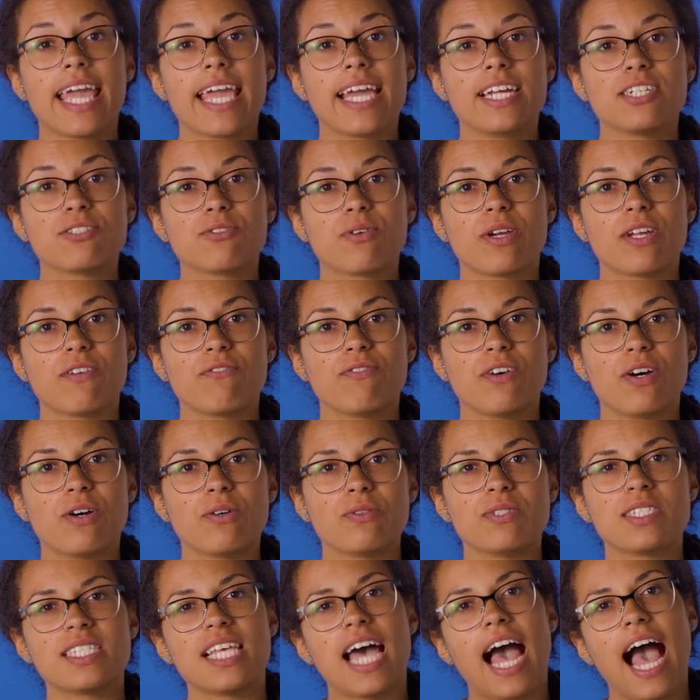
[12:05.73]
Android
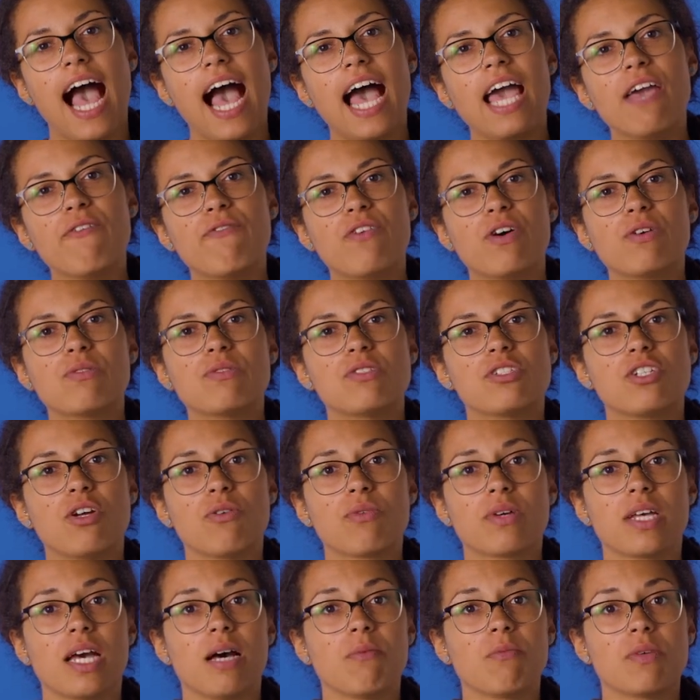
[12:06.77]
phones, iPhones
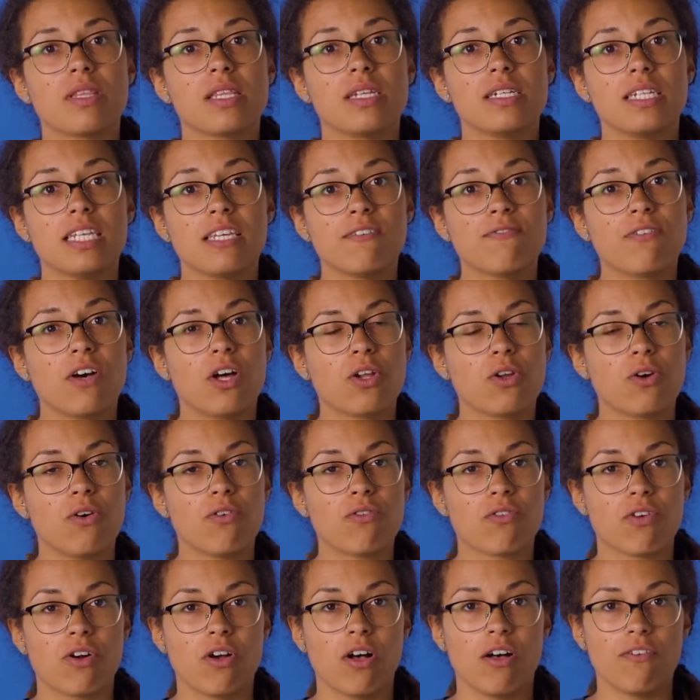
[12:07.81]
don't come with a default
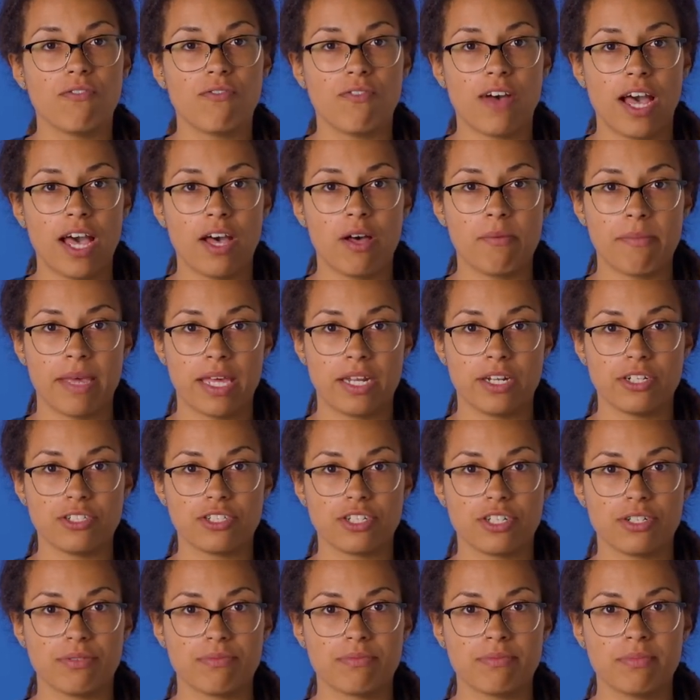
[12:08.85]
overall file
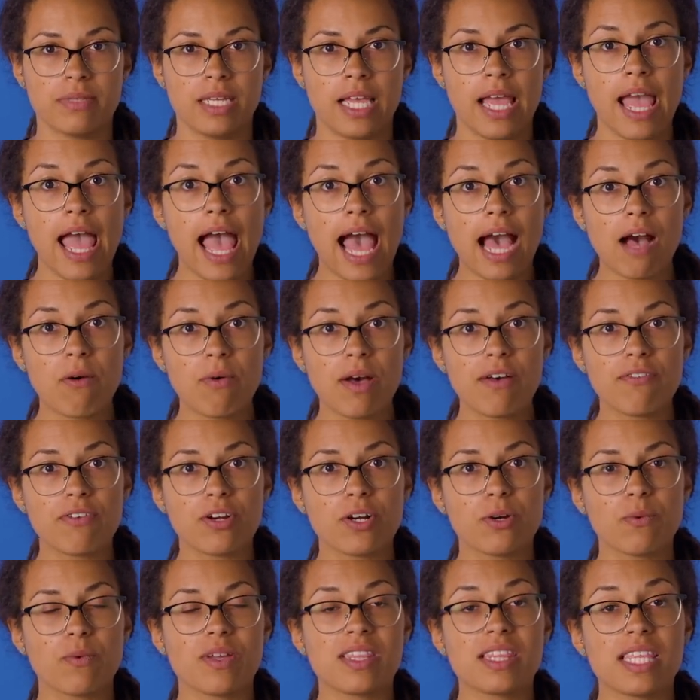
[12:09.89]
manager.
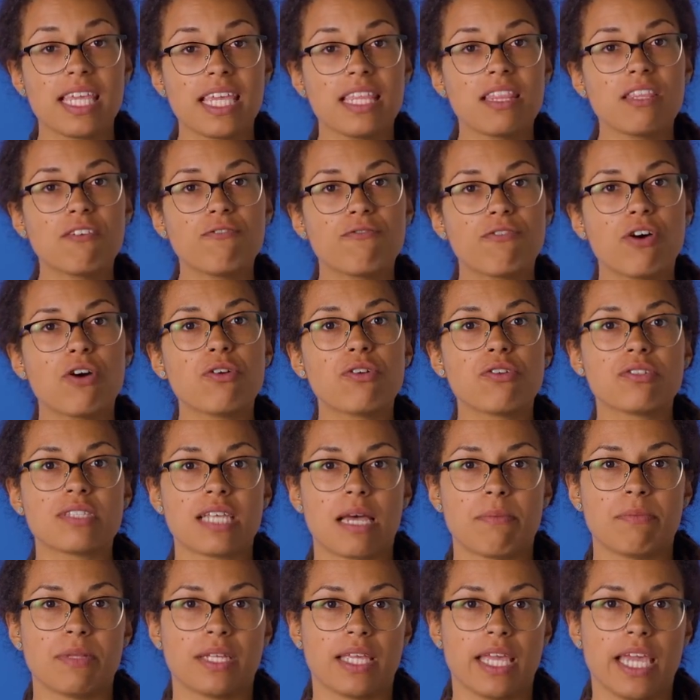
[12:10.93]
However, within the Photos
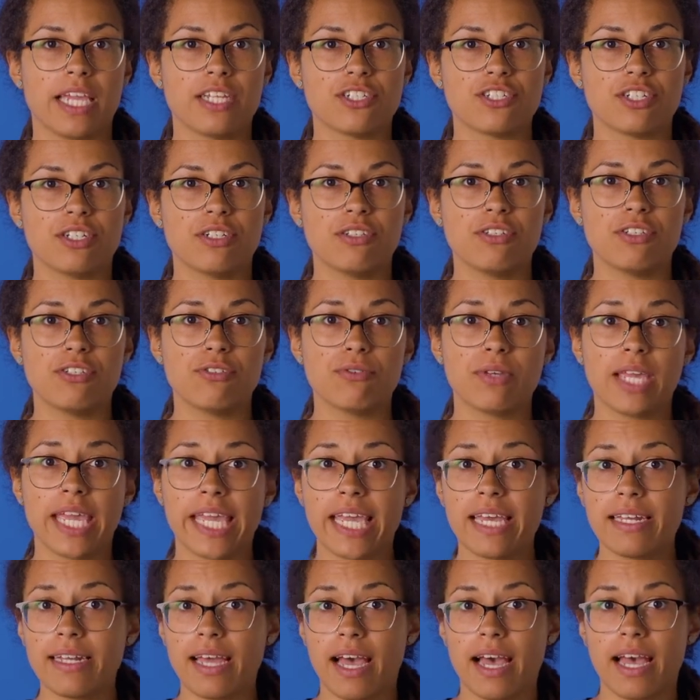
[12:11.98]
application, you
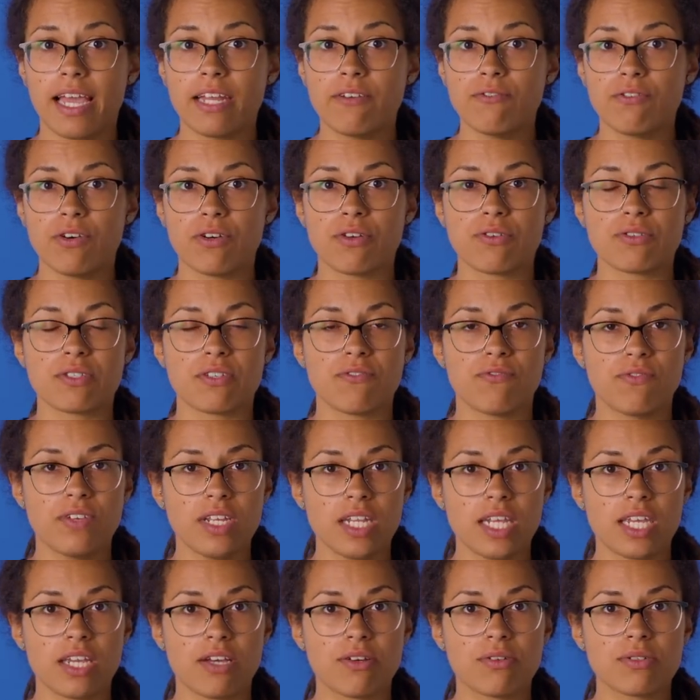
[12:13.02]
can hide photos and
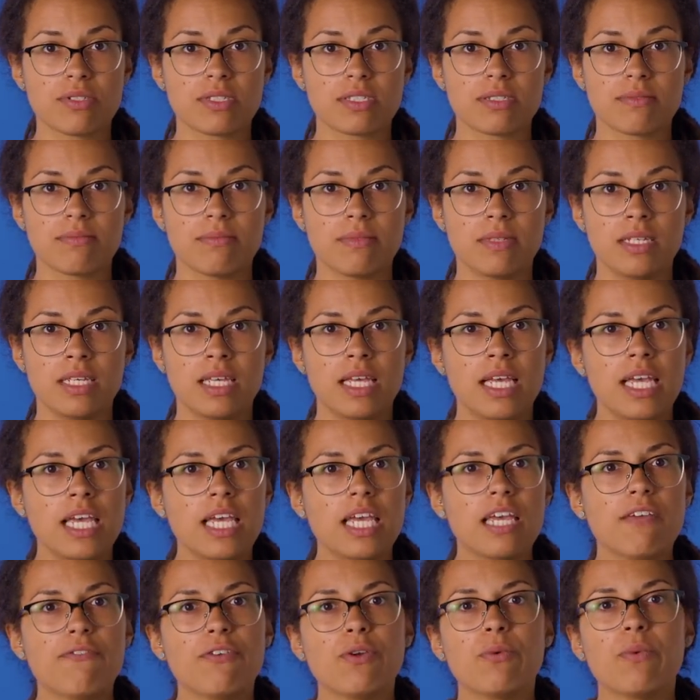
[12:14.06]
videos.
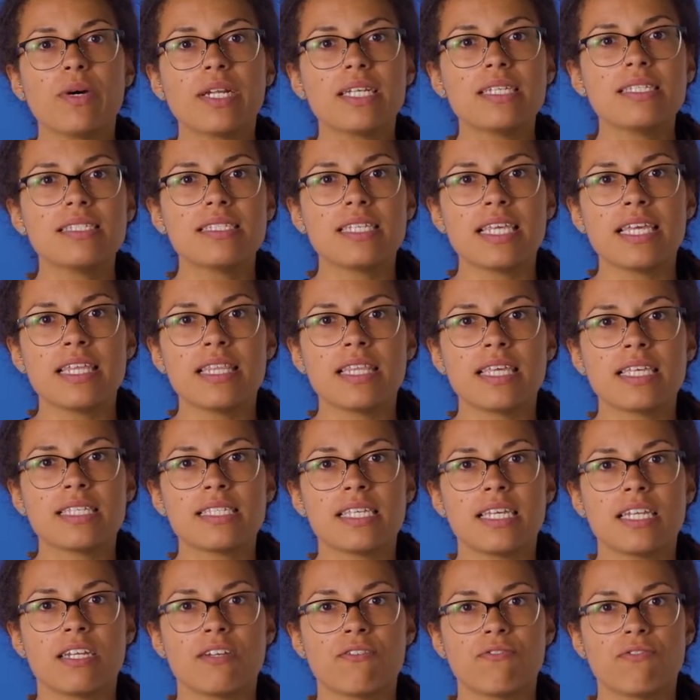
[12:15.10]
If you want to see these
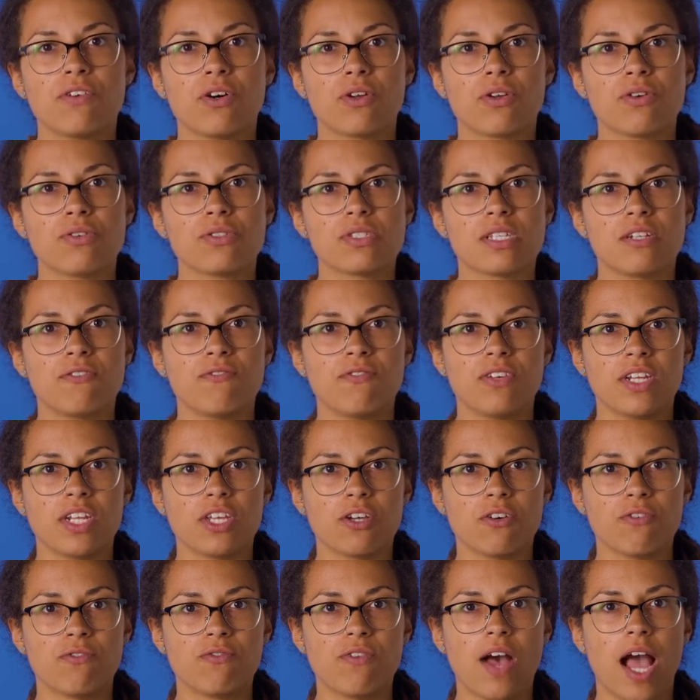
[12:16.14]
hidden photos and
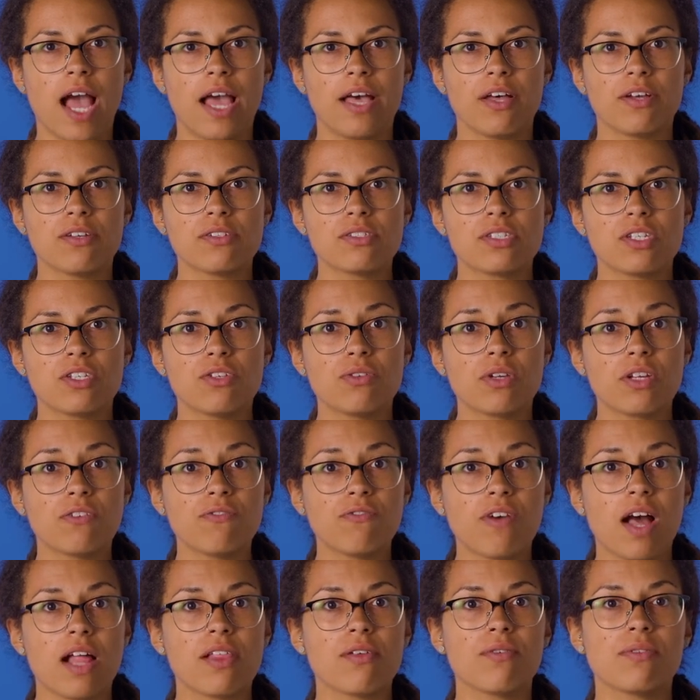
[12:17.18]
video files, you can
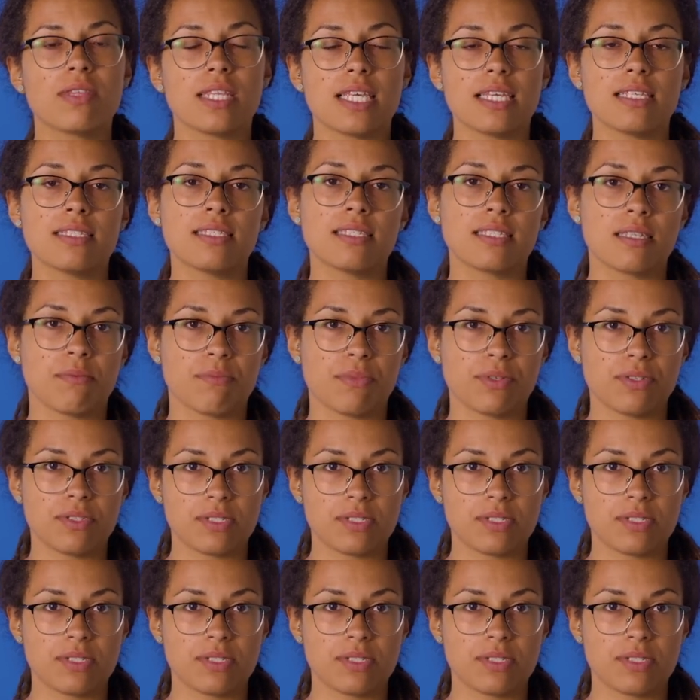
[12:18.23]
follow these simple